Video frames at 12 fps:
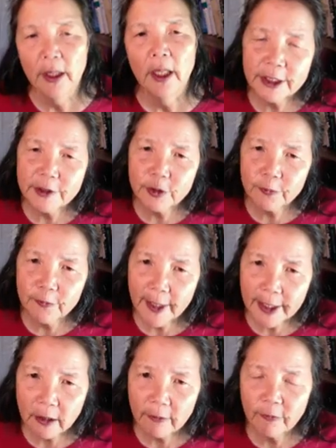Does your
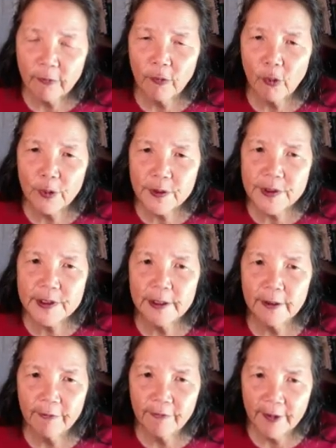vital force
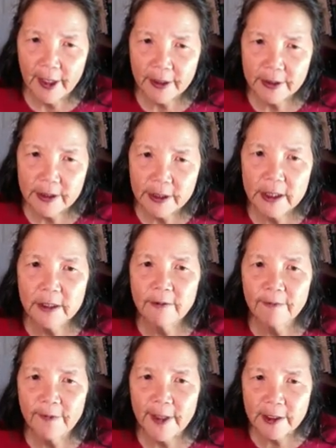affect? It
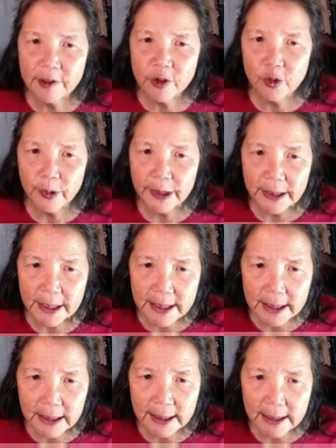infects your
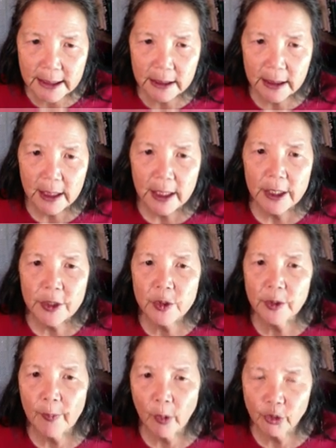intellect,
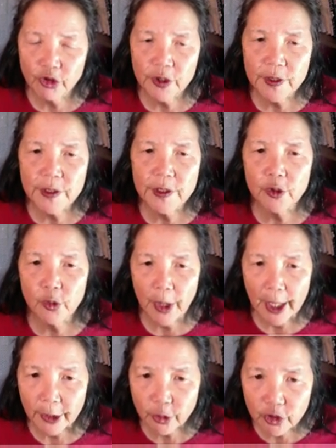your emotions, your
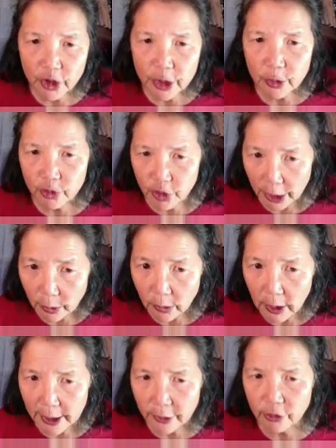energy, your
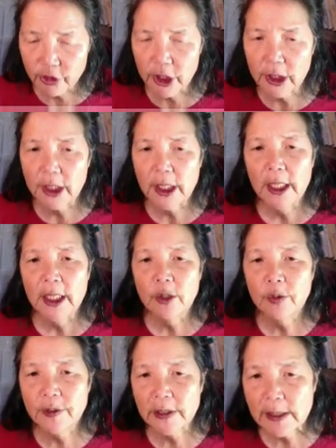general energy,
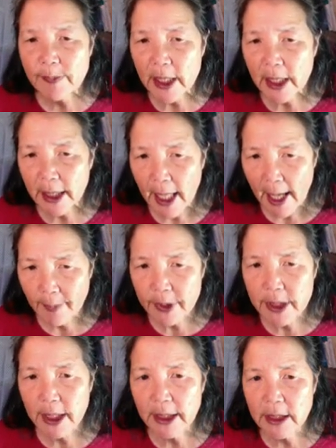your sleeping and
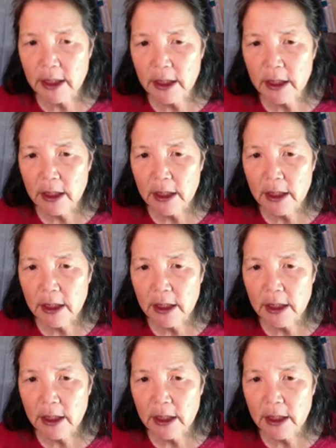appetite,